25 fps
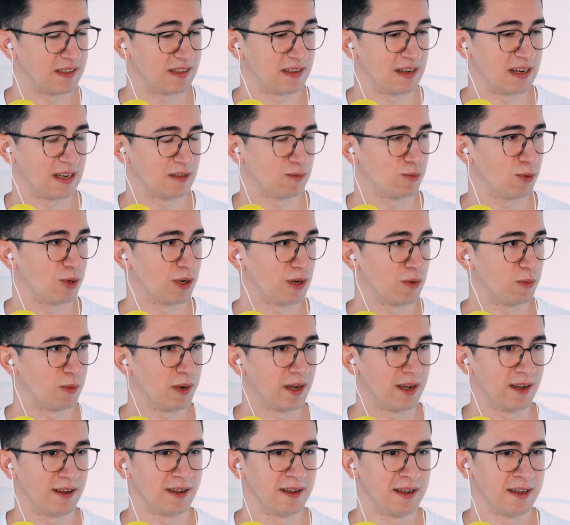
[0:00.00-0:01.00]
Bayesian network
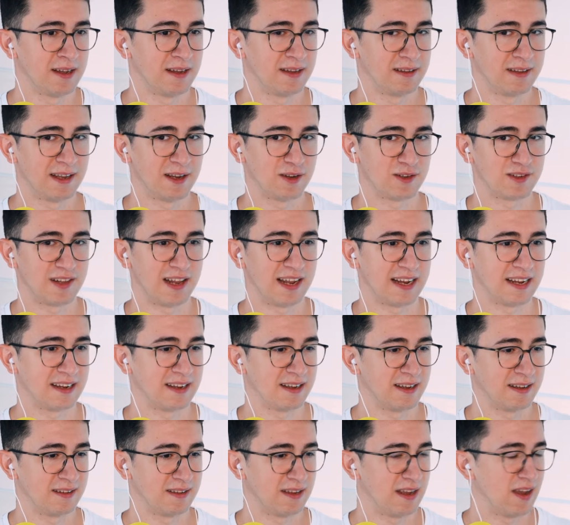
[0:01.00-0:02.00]
where there's
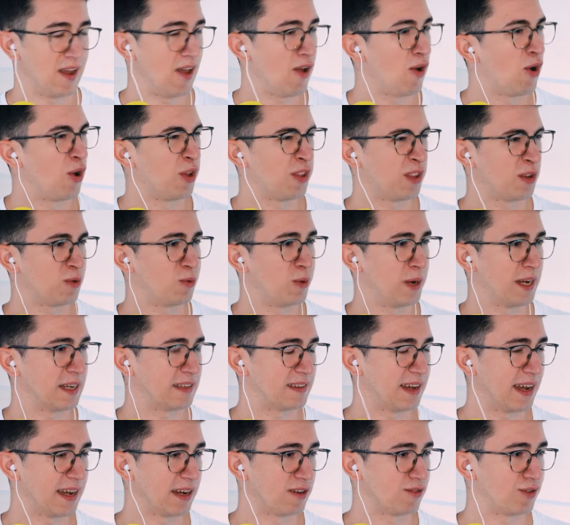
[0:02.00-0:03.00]
like the
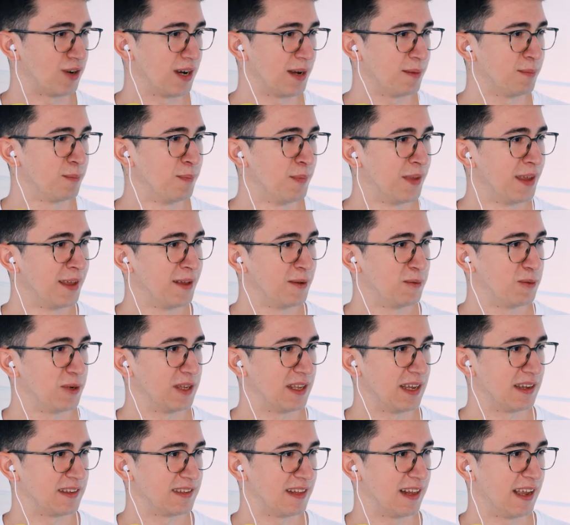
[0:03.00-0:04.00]
earthquake diagram,
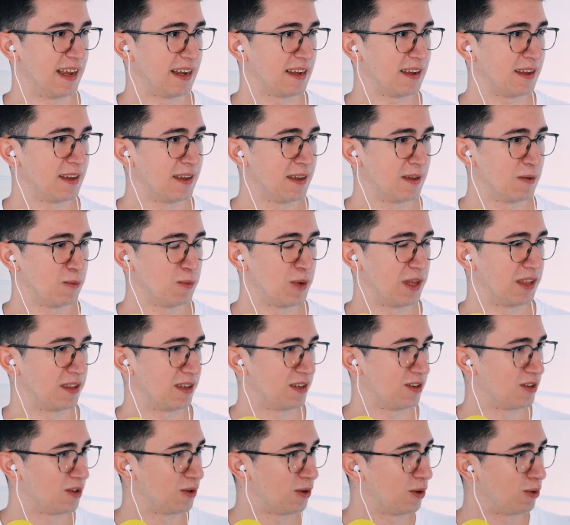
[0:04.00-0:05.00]
where there's like
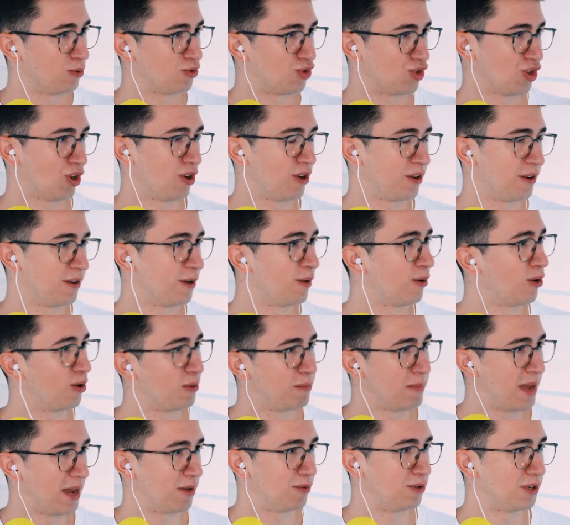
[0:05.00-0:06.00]
whether, you know, John
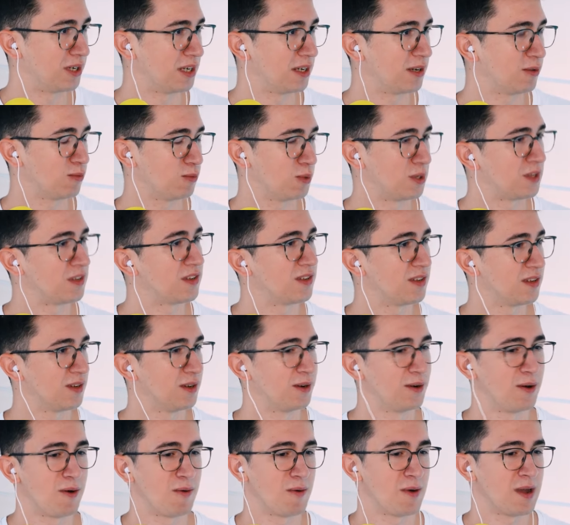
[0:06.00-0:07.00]
or Mary would,
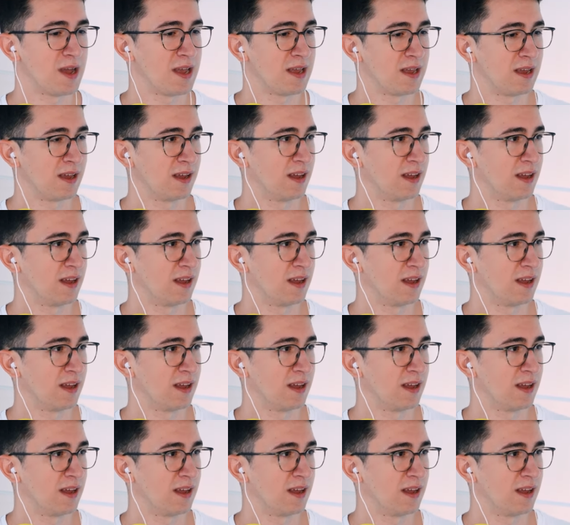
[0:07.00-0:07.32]
you know,